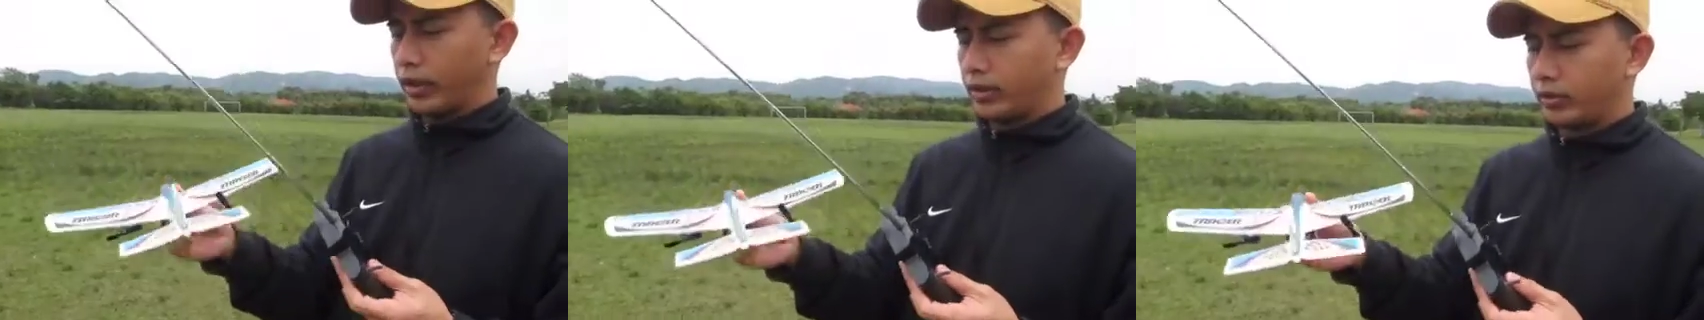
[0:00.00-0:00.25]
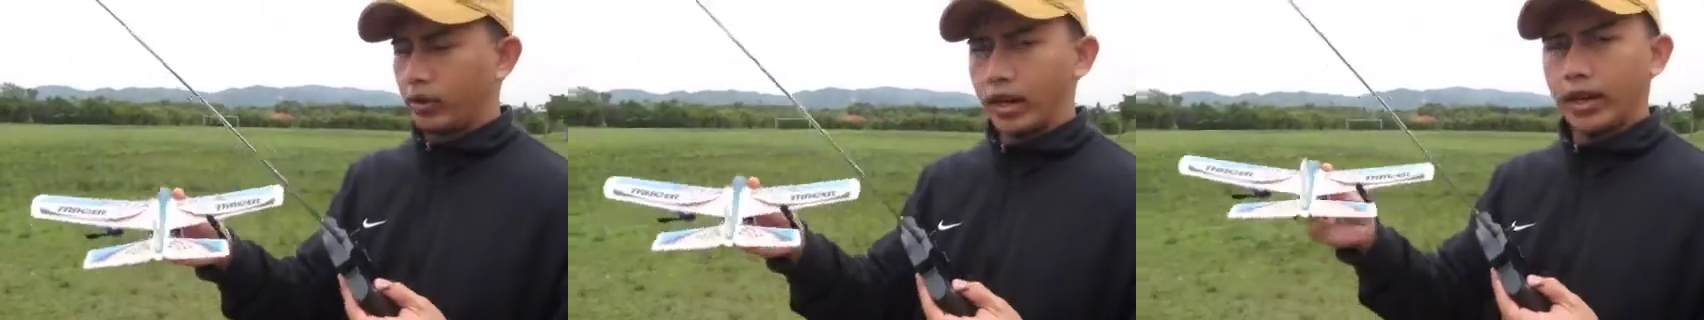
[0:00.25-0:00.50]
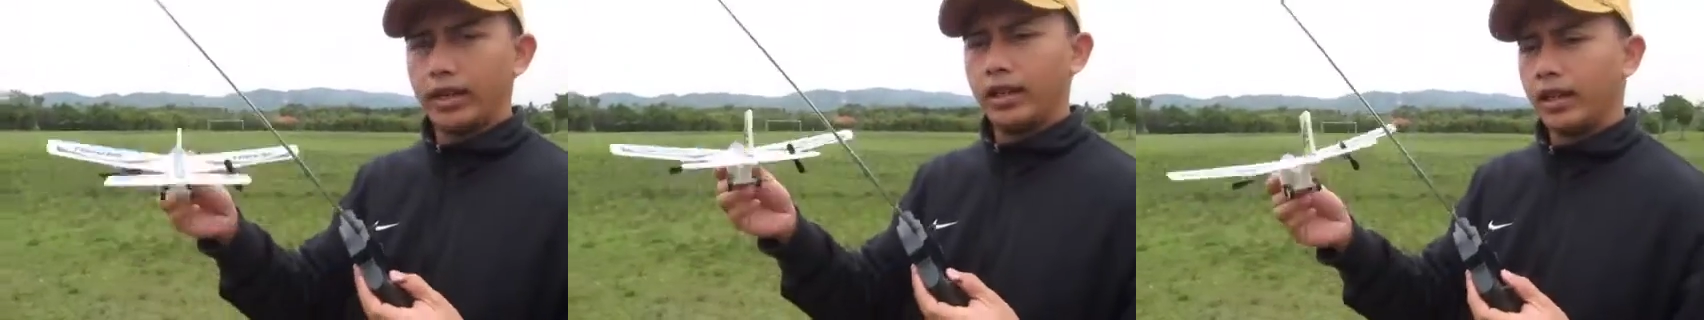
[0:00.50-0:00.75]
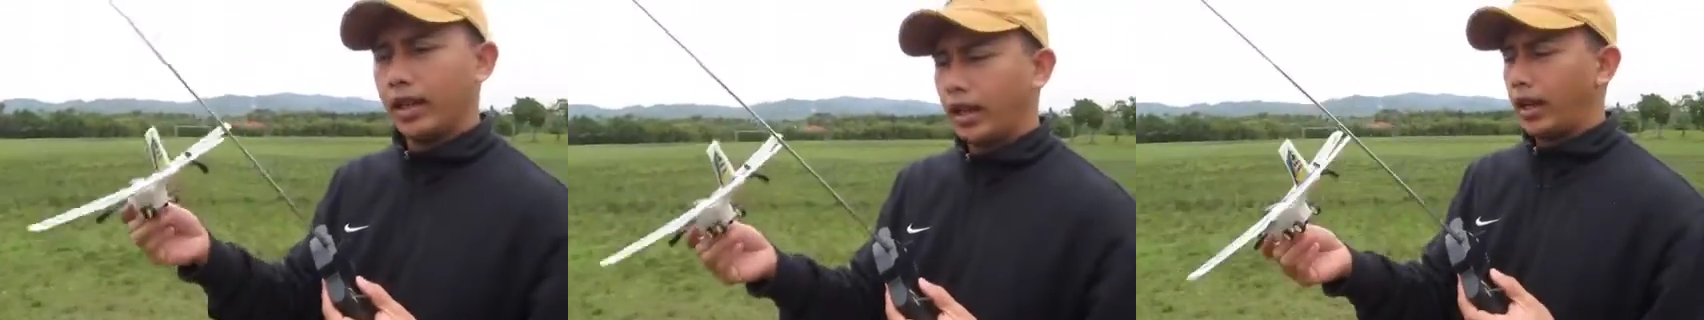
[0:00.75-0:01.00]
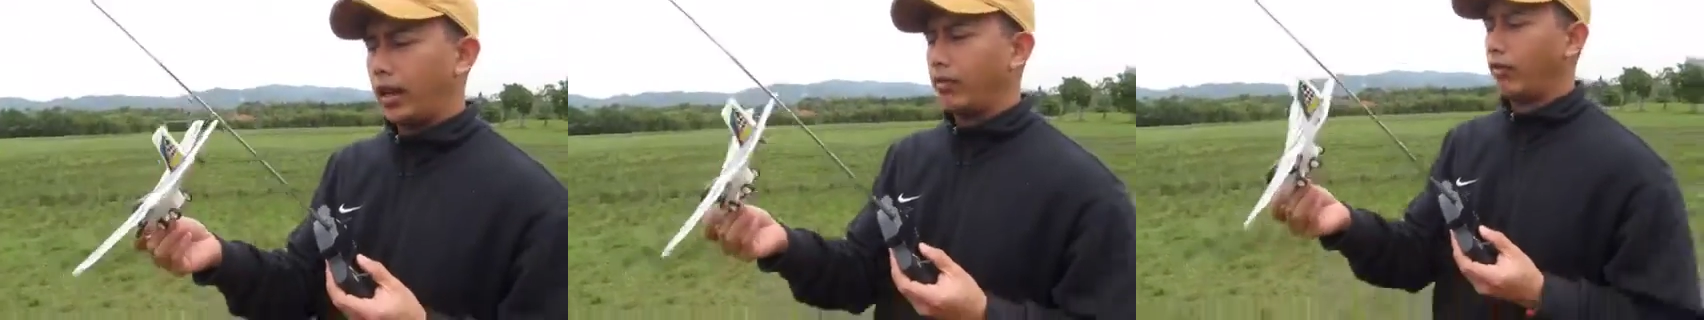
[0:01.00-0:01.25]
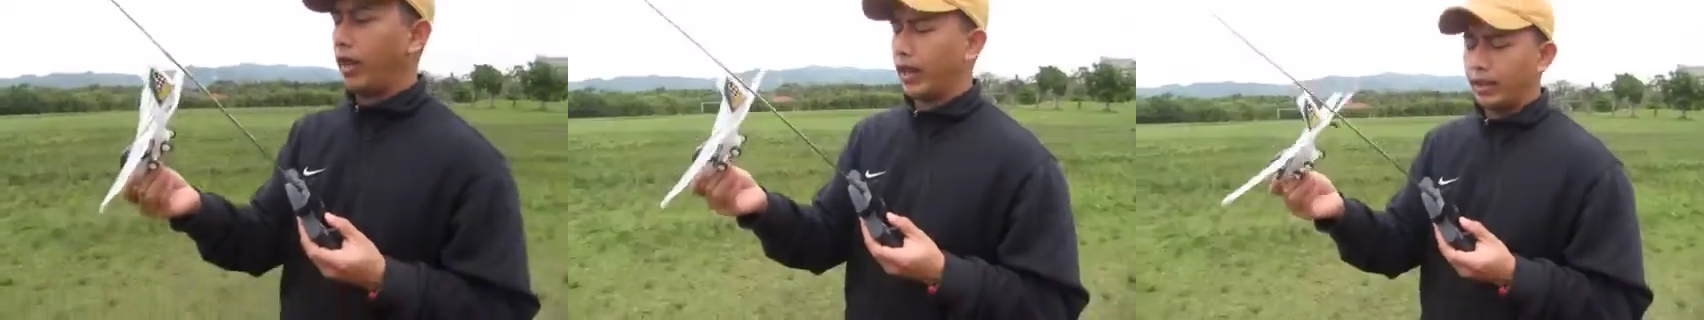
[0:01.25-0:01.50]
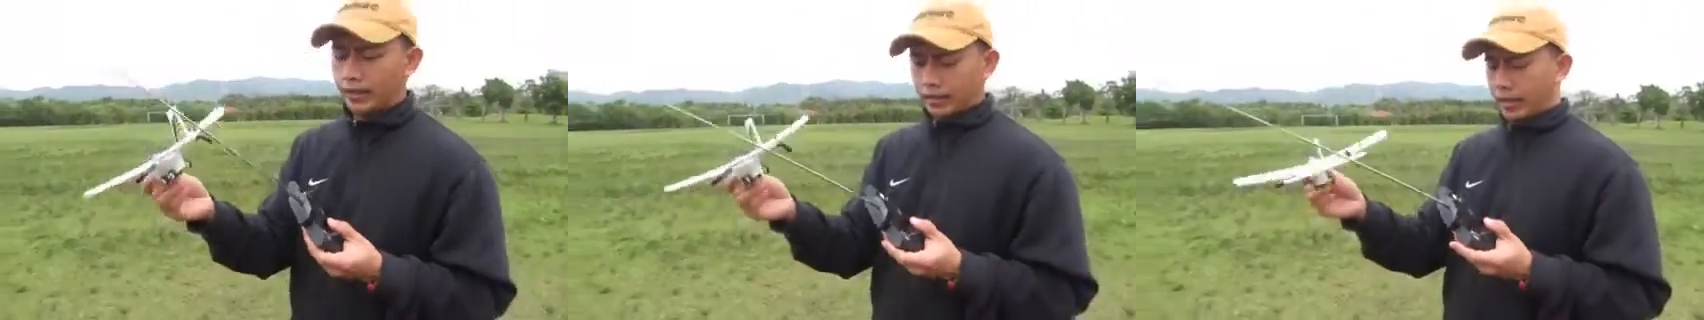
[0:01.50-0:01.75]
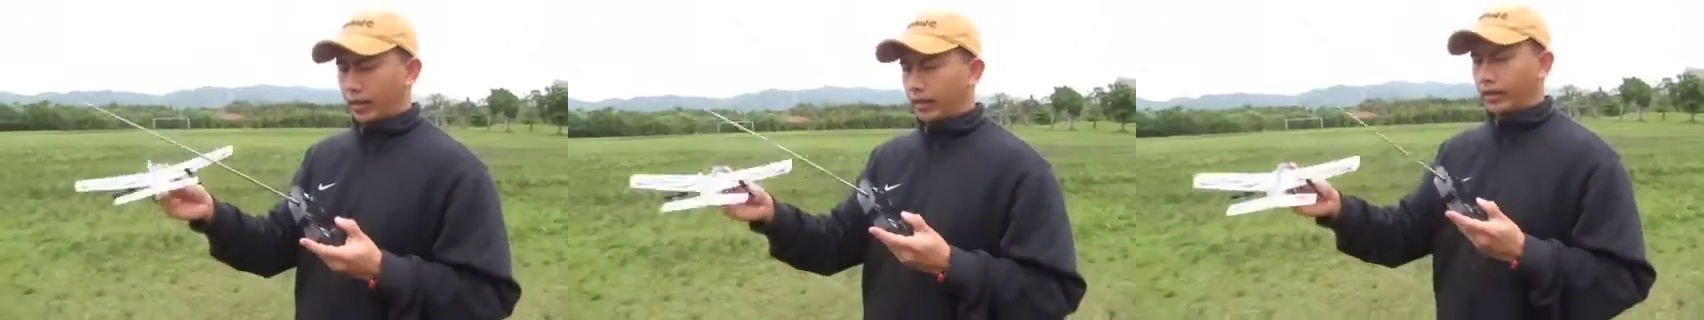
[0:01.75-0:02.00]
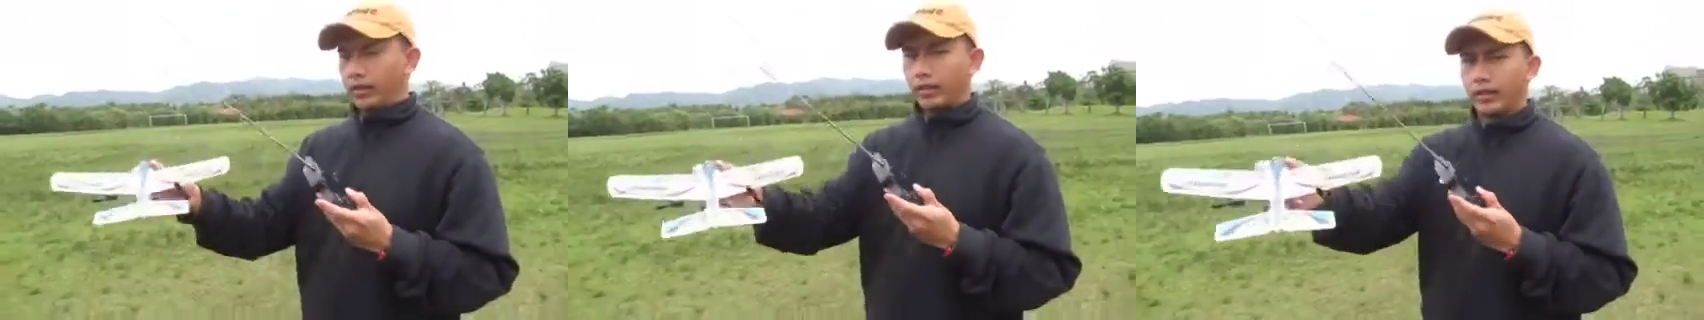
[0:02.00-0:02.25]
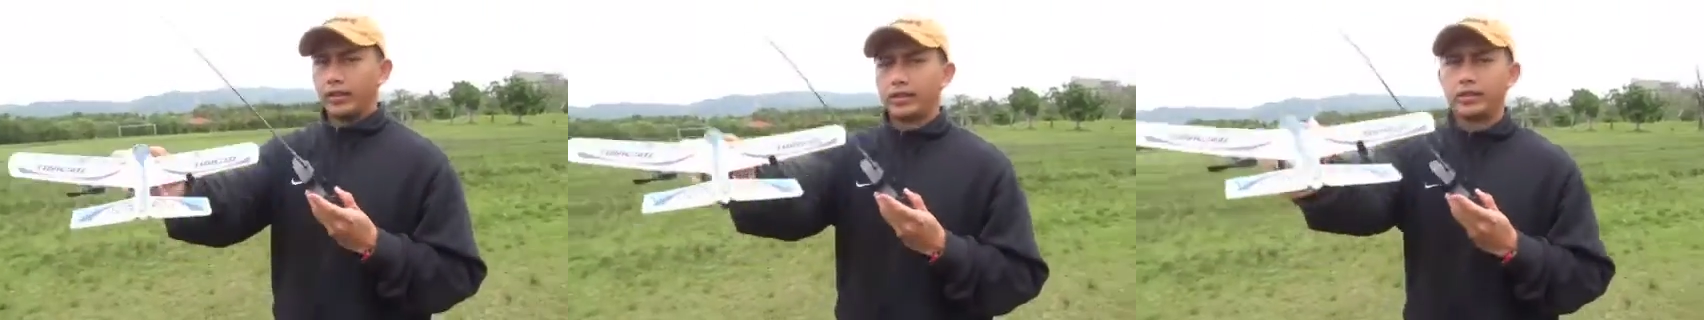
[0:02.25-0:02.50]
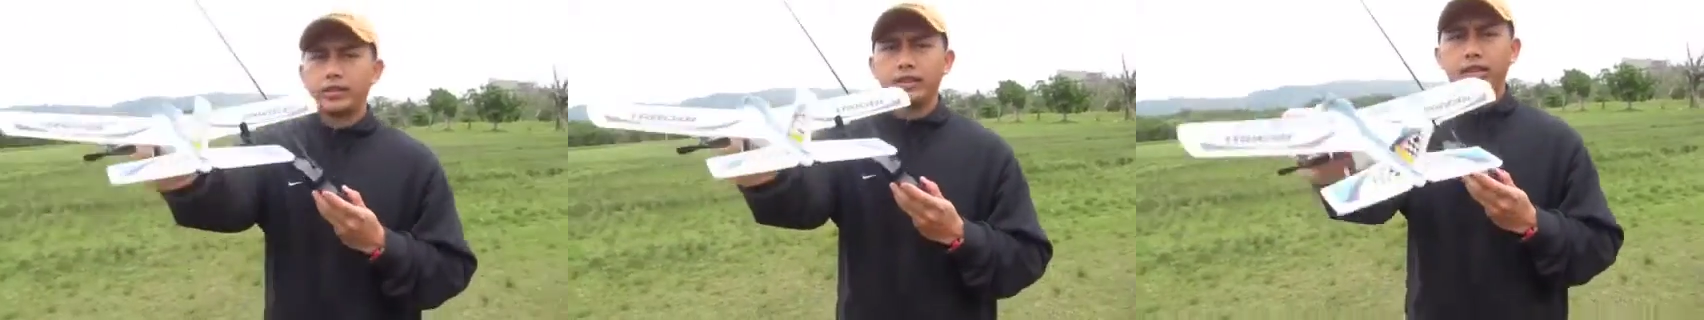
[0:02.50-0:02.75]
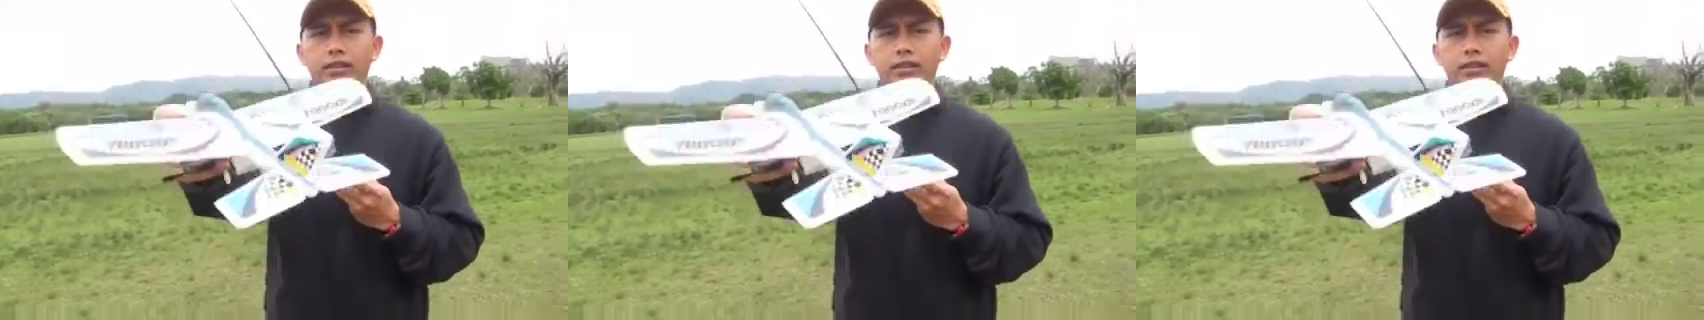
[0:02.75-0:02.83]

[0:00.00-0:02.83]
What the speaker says: Let's try and fly this thing. Let's.